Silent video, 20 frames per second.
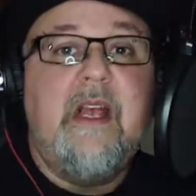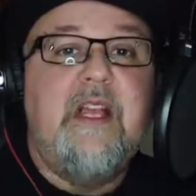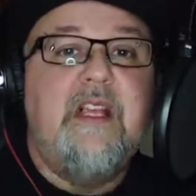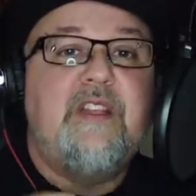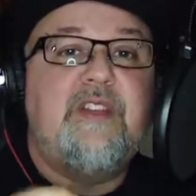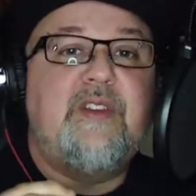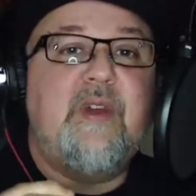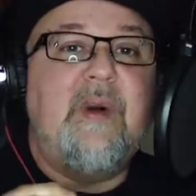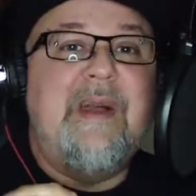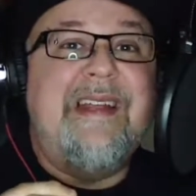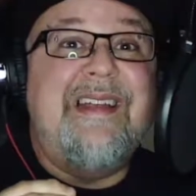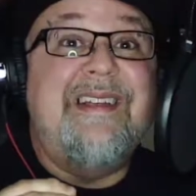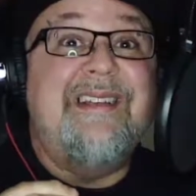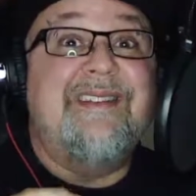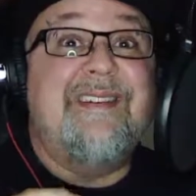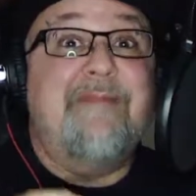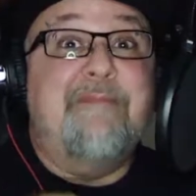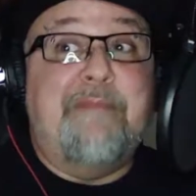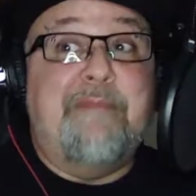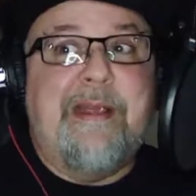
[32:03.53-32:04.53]
So it is
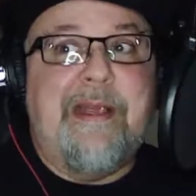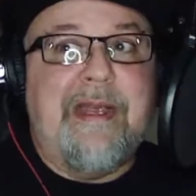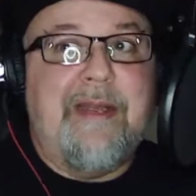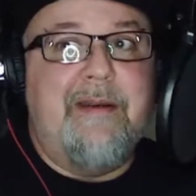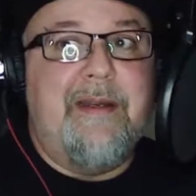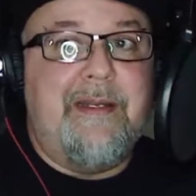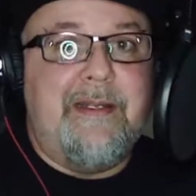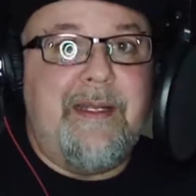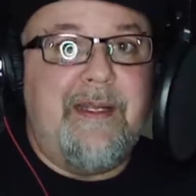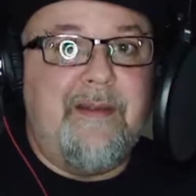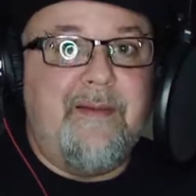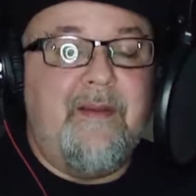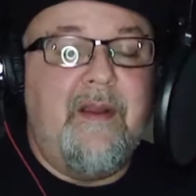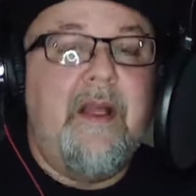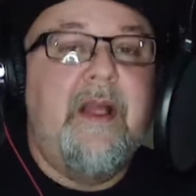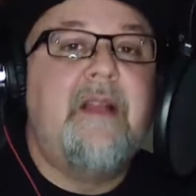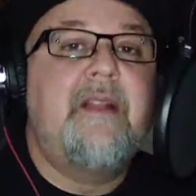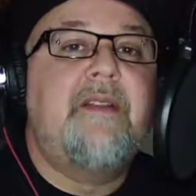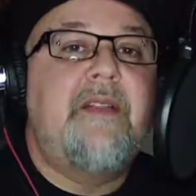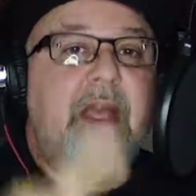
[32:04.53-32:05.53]
imperative
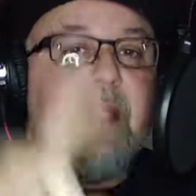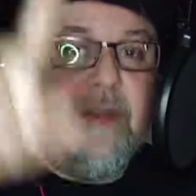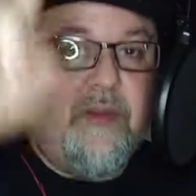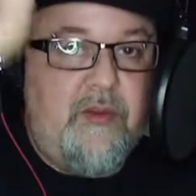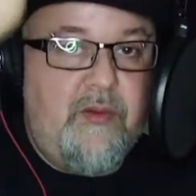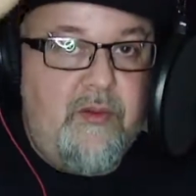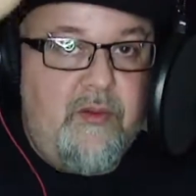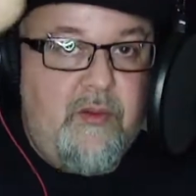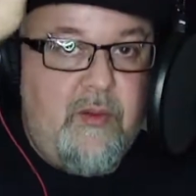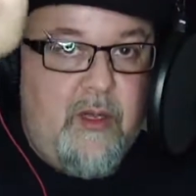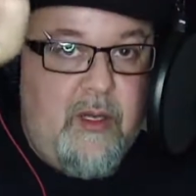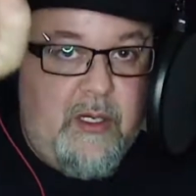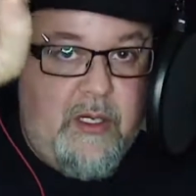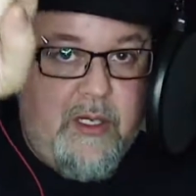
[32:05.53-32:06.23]
that you